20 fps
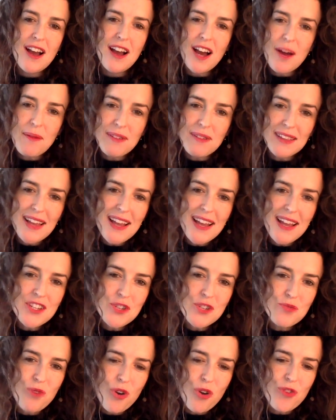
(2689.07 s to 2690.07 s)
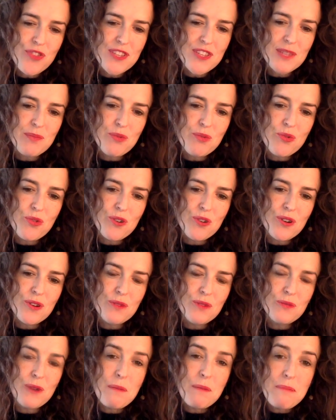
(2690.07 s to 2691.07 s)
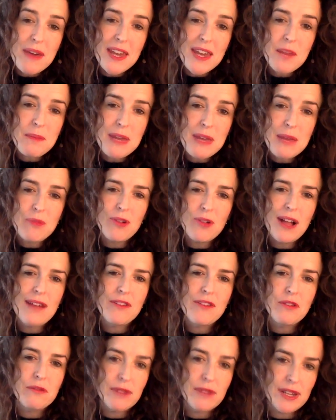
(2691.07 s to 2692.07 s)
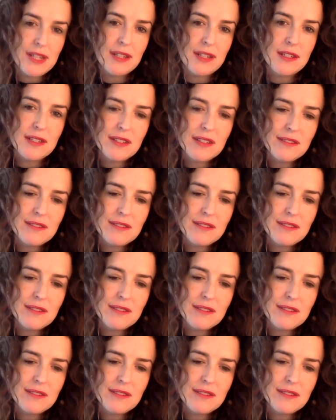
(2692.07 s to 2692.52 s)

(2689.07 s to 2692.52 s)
I'm glad you wrote this book. We're better people having read it.